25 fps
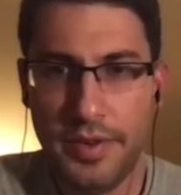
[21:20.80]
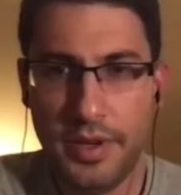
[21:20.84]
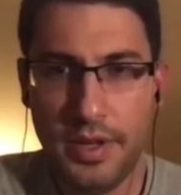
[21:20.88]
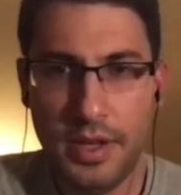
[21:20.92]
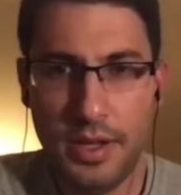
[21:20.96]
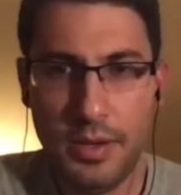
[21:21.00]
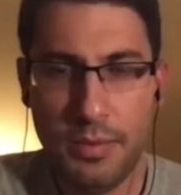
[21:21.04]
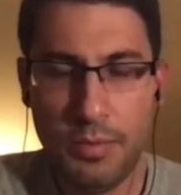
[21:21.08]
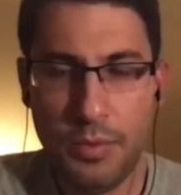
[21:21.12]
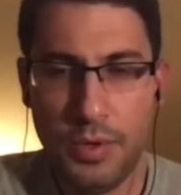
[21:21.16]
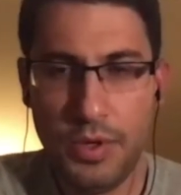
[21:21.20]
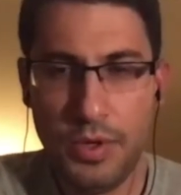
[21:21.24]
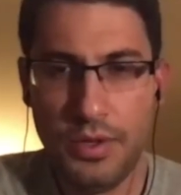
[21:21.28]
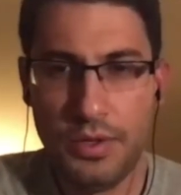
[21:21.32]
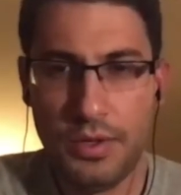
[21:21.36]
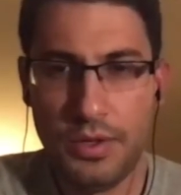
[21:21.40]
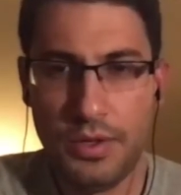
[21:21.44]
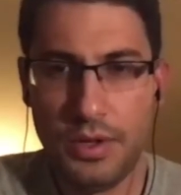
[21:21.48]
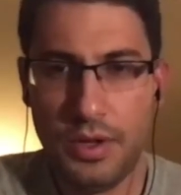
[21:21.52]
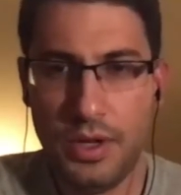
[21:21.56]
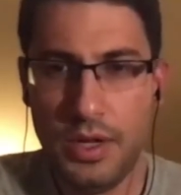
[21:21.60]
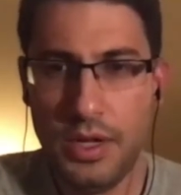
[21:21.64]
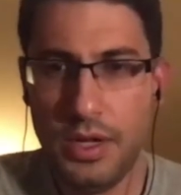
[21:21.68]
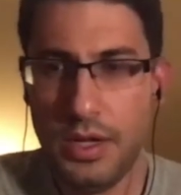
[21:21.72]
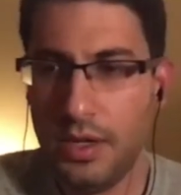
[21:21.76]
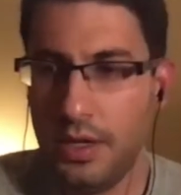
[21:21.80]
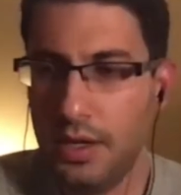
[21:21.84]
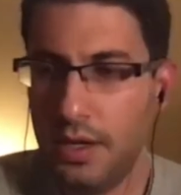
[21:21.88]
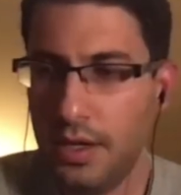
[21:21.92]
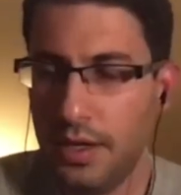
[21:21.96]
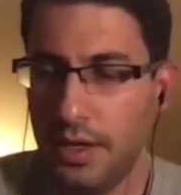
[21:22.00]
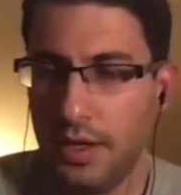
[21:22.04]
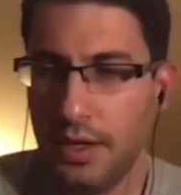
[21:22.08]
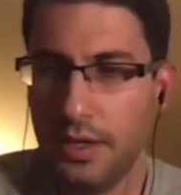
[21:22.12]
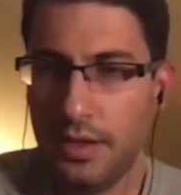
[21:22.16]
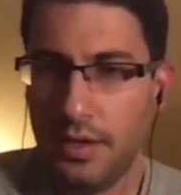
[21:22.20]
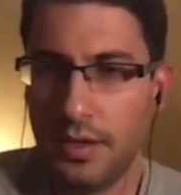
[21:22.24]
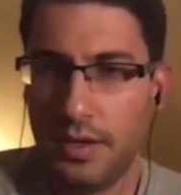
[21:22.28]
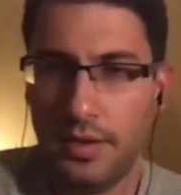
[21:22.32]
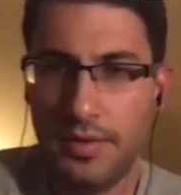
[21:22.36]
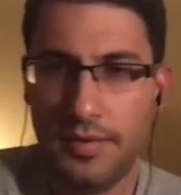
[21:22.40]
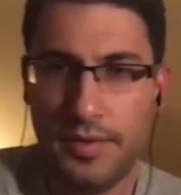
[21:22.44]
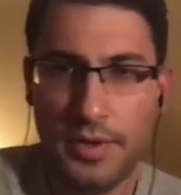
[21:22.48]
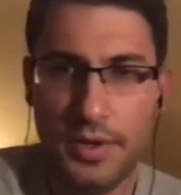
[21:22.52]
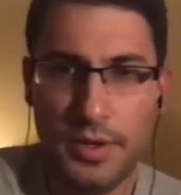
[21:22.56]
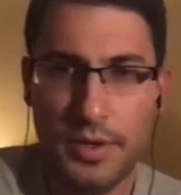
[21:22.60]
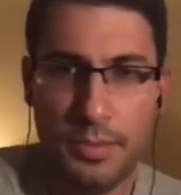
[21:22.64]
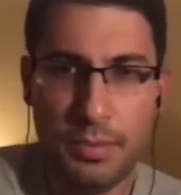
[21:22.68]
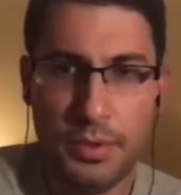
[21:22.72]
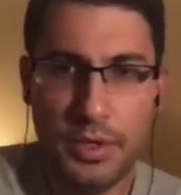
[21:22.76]
game win streak, and I think they're in
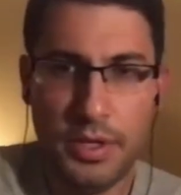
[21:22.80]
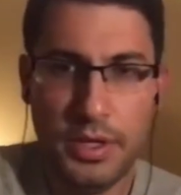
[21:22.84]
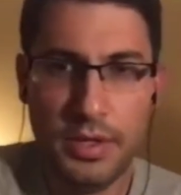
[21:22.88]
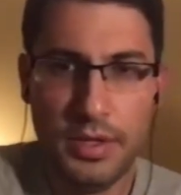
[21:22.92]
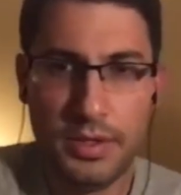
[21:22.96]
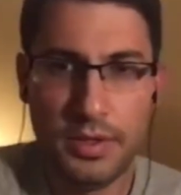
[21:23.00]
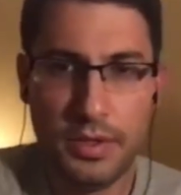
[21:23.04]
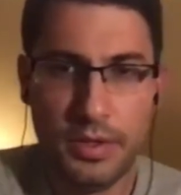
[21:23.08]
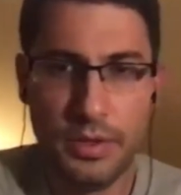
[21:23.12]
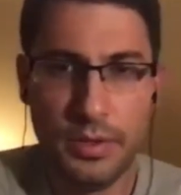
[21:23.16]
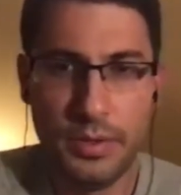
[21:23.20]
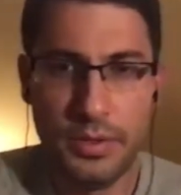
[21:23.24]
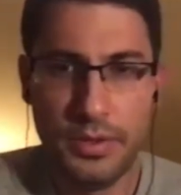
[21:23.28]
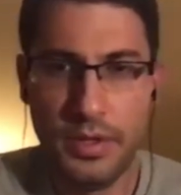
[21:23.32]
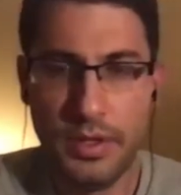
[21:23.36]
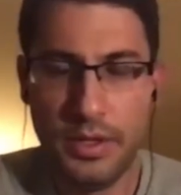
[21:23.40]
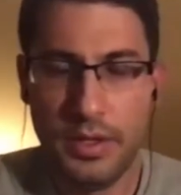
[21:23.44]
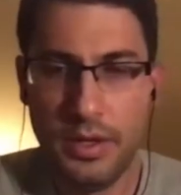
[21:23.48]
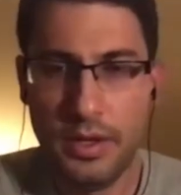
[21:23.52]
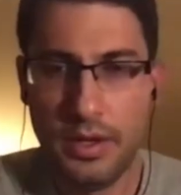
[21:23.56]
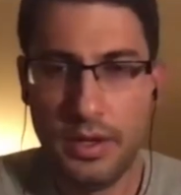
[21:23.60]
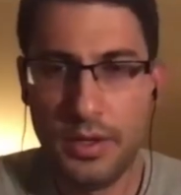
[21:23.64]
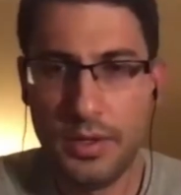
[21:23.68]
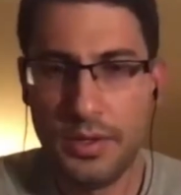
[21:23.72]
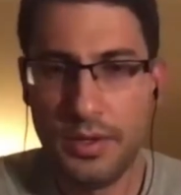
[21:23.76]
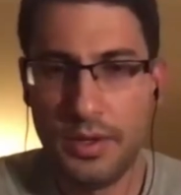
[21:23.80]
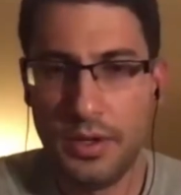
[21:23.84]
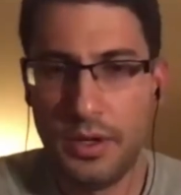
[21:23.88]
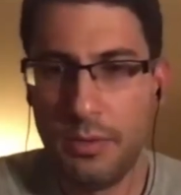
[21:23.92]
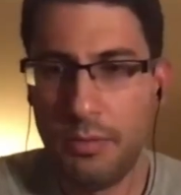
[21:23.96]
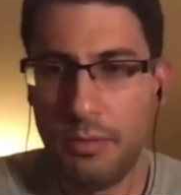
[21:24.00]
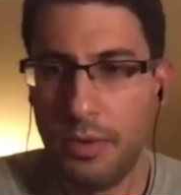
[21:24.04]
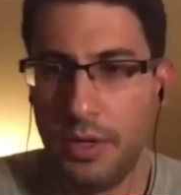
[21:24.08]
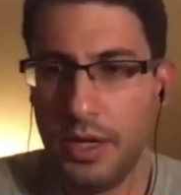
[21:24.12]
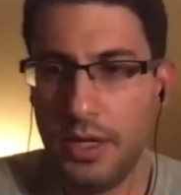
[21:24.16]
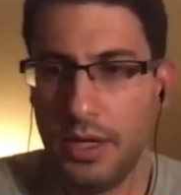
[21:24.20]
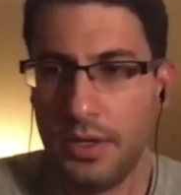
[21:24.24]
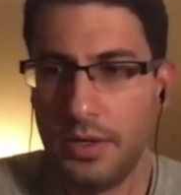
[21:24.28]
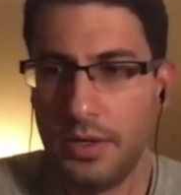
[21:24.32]
first place, close to the All Star break. So,